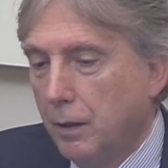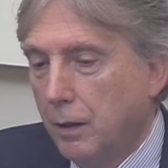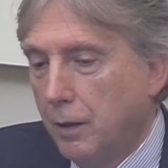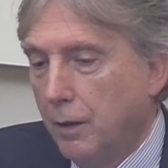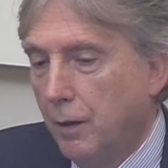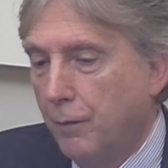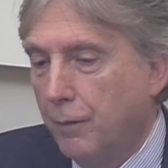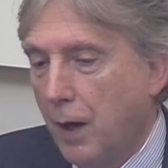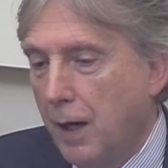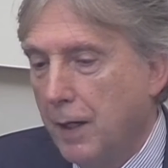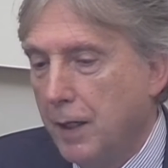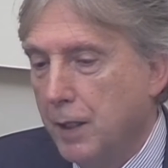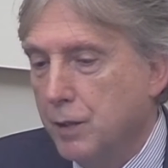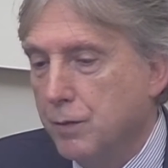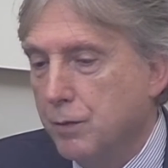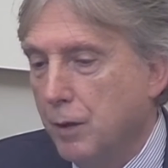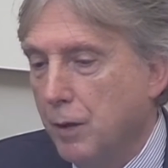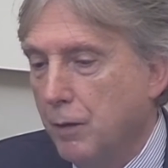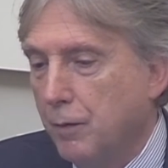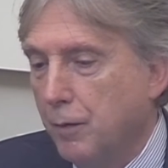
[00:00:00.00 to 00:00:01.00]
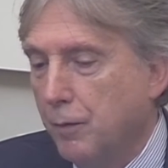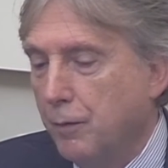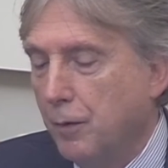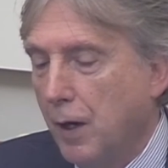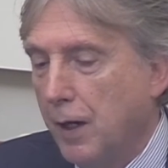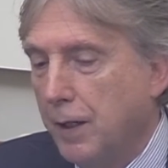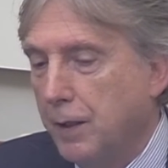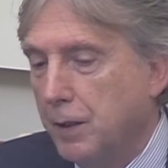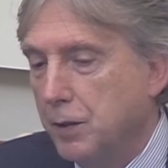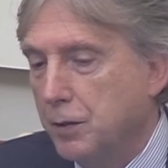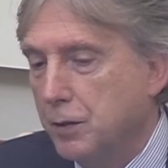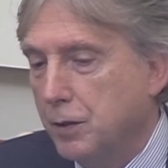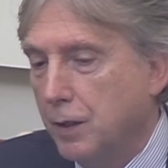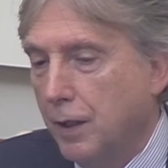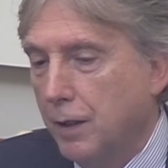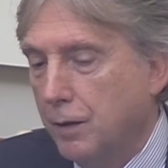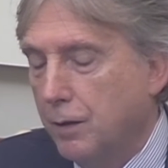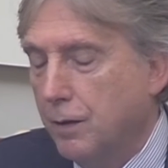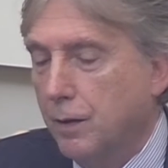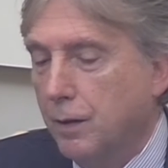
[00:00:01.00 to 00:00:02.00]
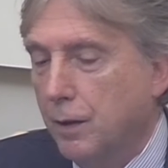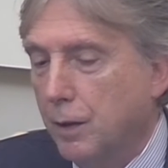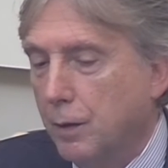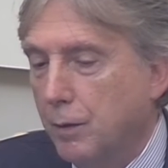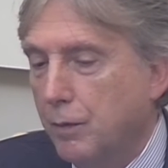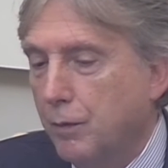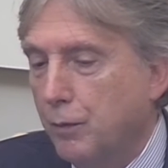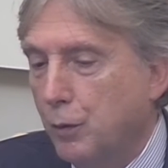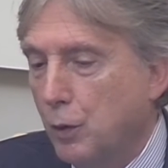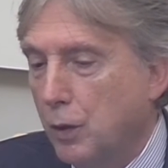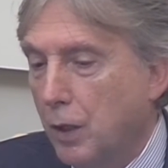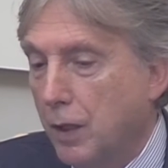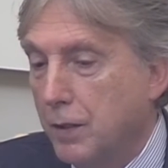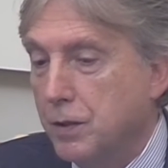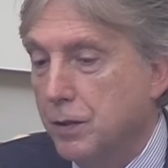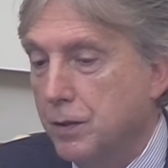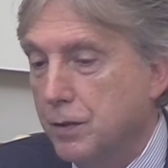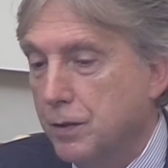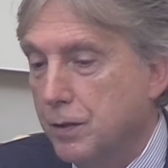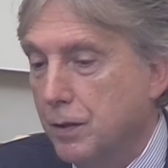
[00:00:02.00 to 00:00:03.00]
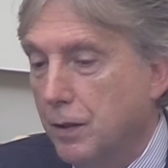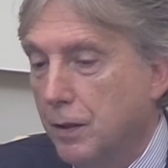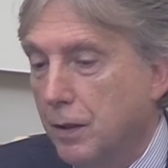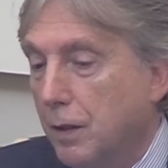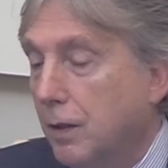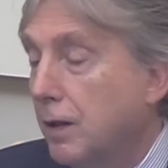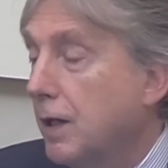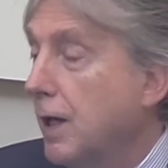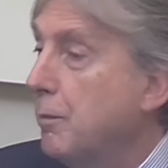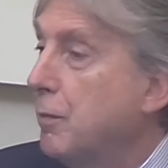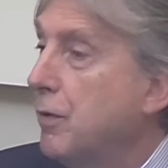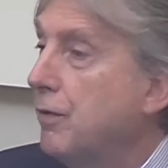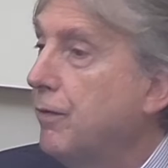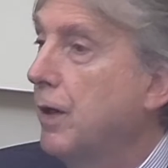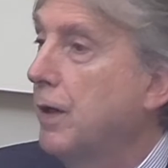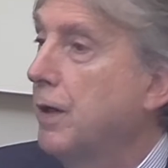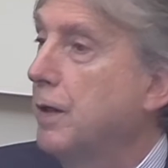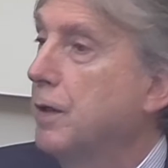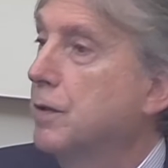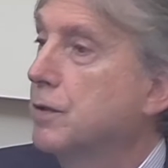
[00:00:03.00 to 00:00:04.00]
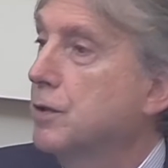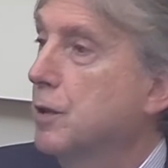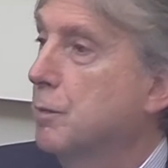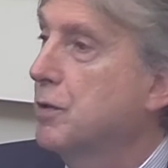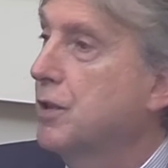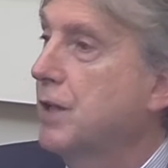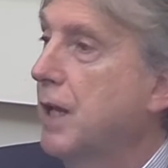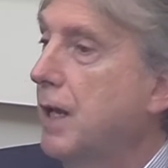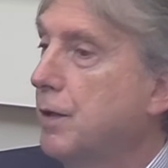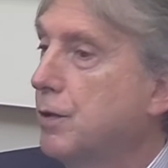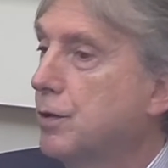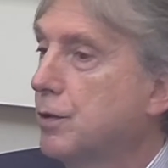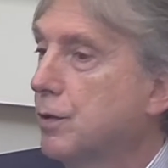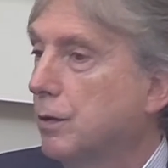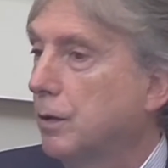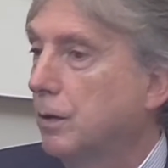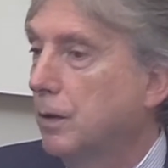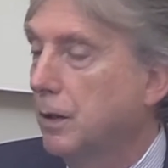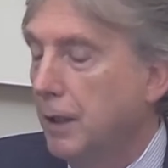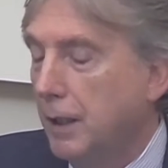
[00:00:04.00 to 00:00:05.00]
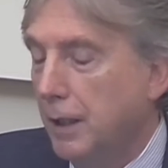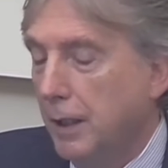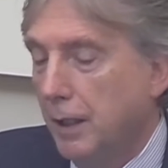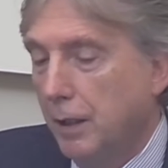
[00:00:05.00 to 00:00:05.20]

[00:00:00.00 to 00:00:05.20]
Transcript: The findings we find is that food losses can be very substantial,